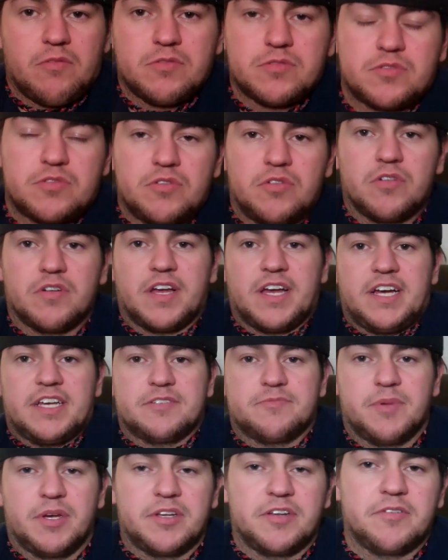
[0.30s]
What's going on,
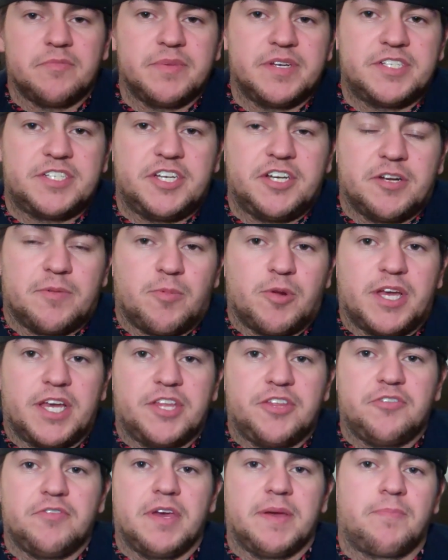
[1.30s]
guys? Mountaineer Mitch here,
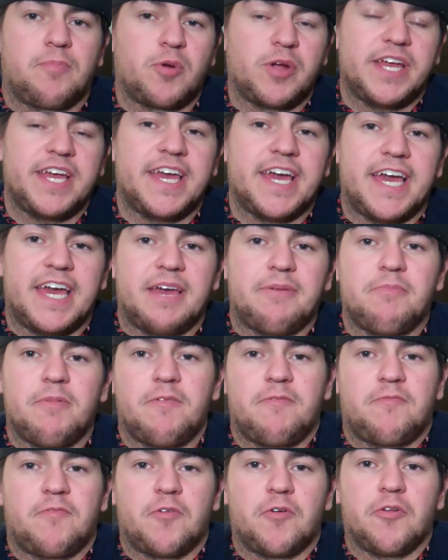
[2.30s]
bringing you a
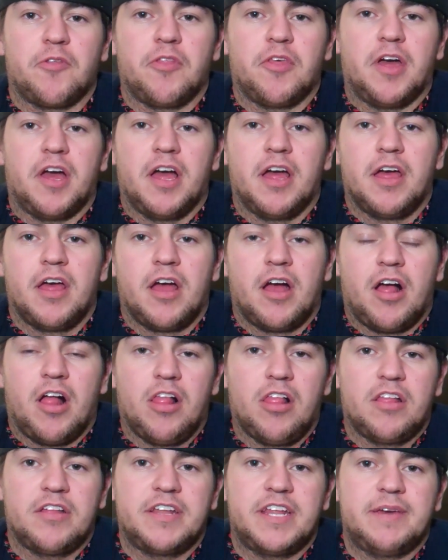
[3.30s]
pregame for the
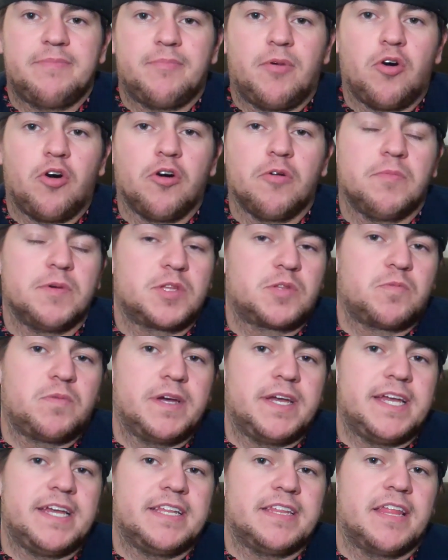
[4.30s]
Holiday Bowl
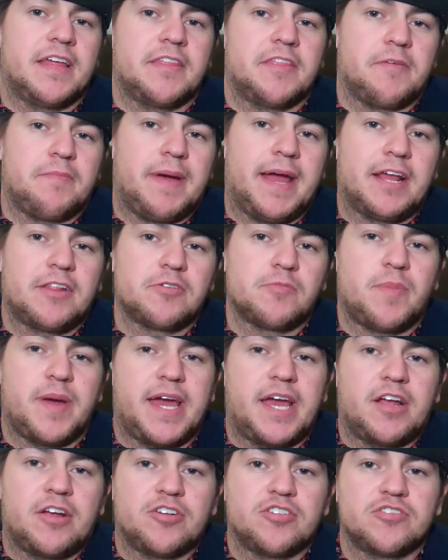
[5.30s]
between the Baylor
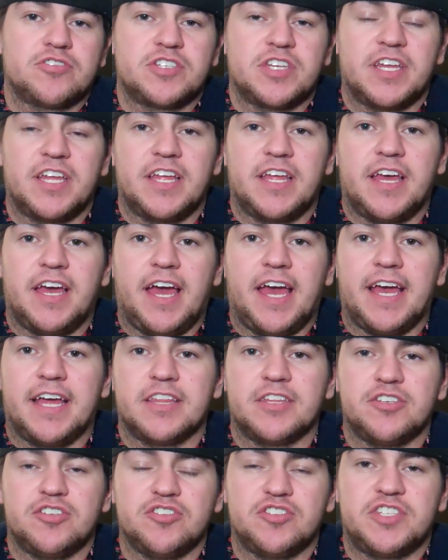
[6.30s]
Bears
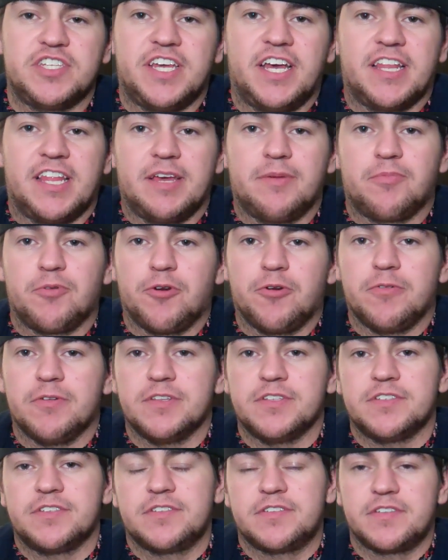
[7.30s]
and the UCLA
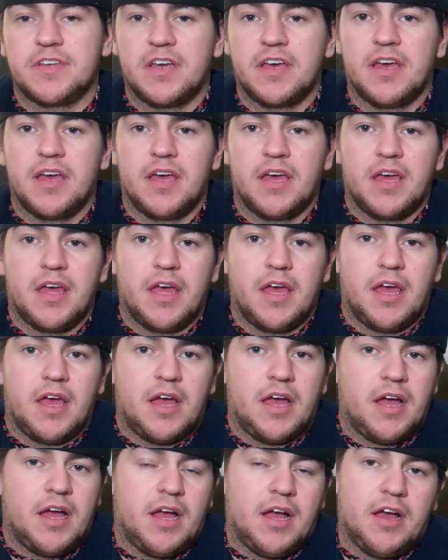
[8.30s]
Bruins.
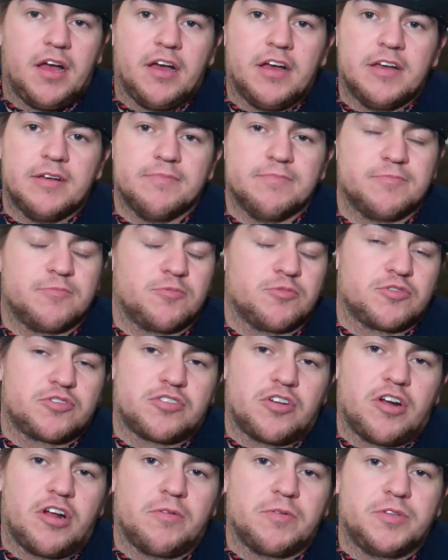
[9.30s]
We'll
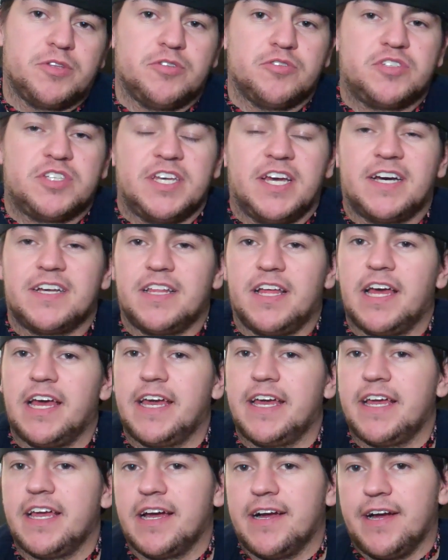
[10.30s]
start out with
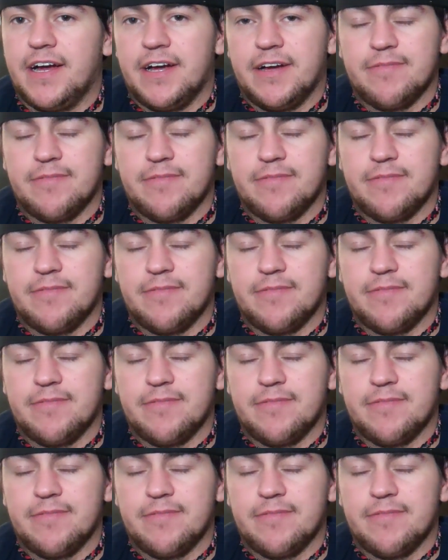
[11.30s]
UCLA.